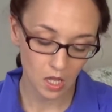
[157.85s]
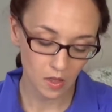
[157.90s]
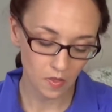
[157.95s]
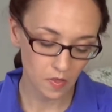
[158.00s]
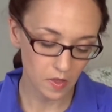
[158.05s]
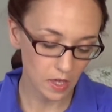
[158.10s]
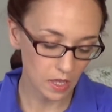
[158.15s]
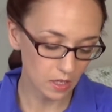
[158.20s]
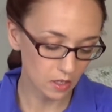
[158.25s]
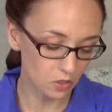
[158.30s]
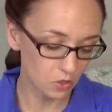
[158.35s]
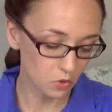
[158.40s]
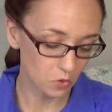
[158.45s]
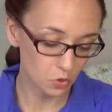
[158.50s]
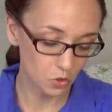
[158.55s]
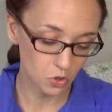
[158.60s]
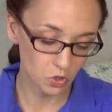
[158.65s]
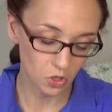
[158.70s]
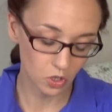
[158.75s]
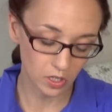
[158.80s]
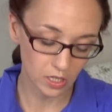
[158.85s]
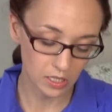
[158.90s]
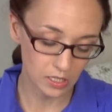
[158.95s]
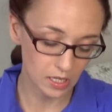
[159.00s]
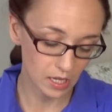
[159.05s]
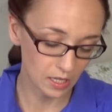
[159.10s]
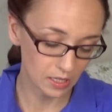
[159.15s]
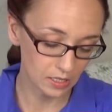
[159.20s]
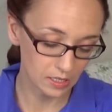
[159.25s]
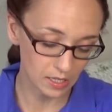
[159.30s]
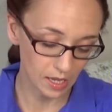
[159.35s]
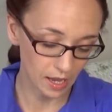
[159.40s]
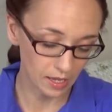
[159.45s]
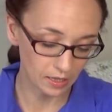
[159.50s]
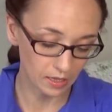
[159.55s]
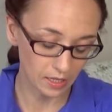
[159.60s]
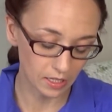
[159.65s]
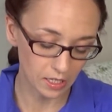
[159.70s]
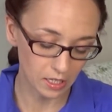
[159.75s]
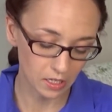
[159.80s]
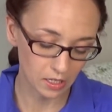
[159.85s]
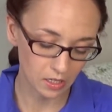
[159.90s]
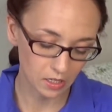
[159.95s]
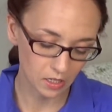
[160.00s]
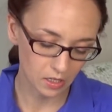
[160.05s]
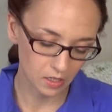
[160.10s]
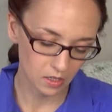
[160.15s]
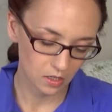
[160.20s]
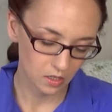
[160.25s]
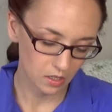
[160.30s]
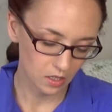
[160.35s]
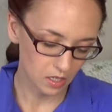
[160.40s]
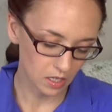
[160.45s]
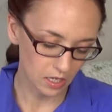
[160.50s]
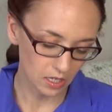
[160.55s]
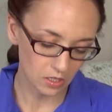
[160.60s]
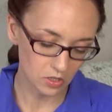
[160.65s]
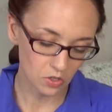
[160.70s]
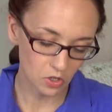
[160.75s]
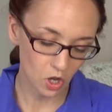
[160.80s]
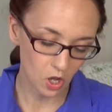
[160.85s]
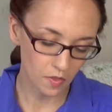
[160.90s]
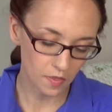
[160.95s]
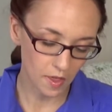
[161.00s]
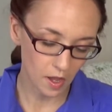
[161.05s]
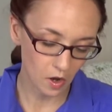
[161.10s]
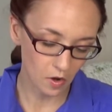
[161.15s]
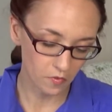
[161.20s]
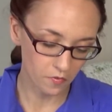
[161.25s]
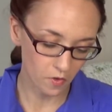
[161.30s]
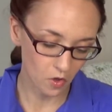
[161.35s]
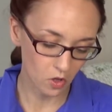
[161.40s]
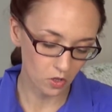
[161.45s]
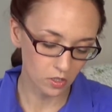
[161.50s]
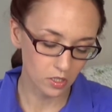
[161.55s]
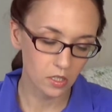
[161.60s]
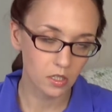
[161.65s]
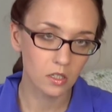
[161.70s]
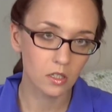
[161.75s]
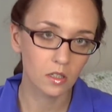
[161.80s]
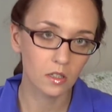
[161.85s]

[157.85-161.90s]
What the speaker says: The editor shook his head sadly. "It's not their fault.